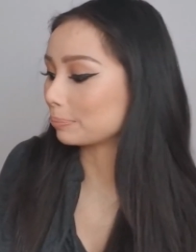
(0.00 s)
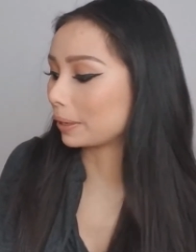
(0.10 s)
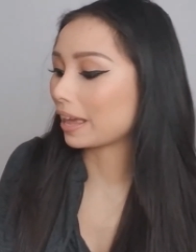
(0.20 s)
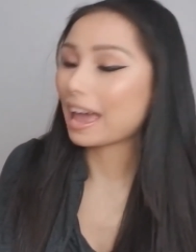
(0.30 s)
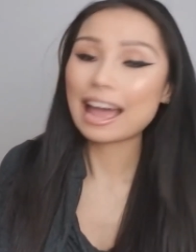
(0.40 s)

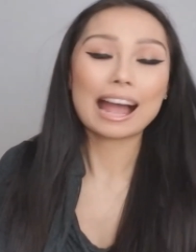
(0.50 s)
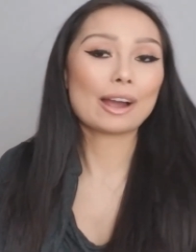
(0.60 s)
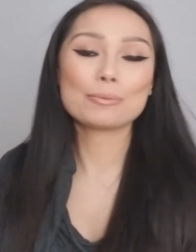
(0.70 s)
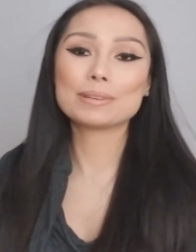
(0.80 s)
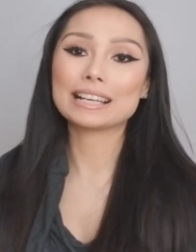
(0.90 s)
but I
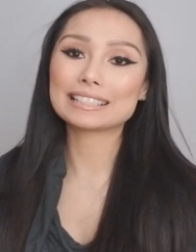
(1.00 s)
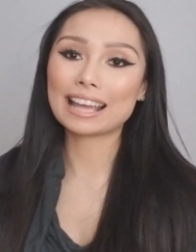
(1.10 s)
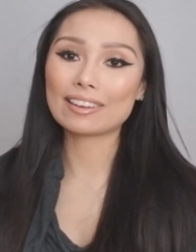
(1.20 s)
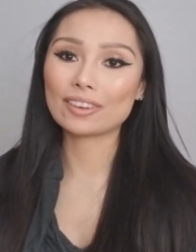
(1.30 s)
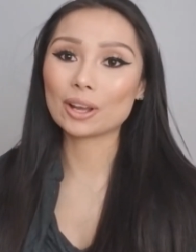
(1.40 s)
hope you guys
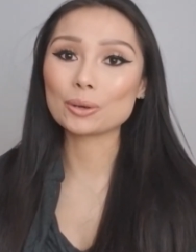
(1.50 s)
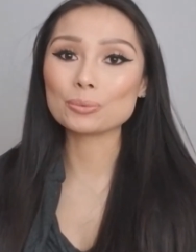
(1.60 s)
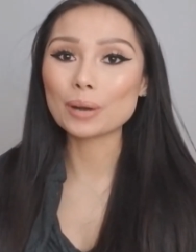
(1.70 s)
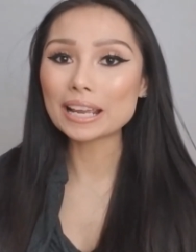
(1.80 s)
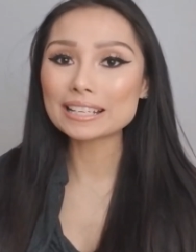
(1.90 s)
have a
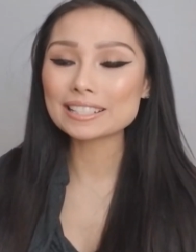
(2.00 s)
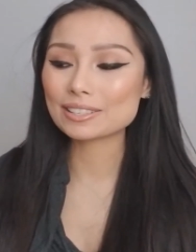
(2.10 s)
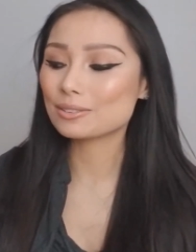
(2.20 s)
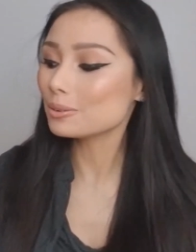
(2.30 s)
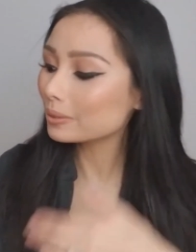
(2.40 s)
great
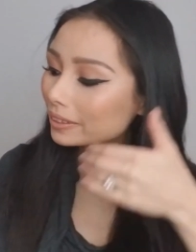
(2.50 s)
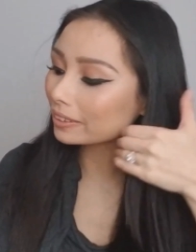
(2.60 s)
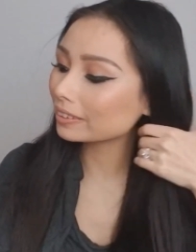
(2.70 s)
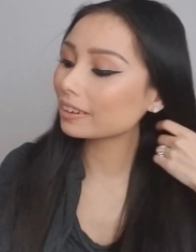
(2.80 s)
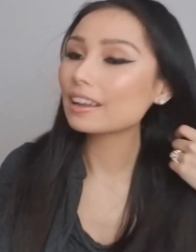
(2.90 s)
new
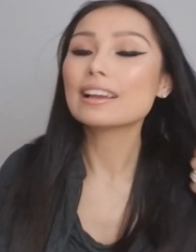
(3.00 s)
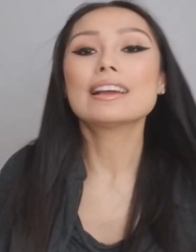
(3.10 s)
year.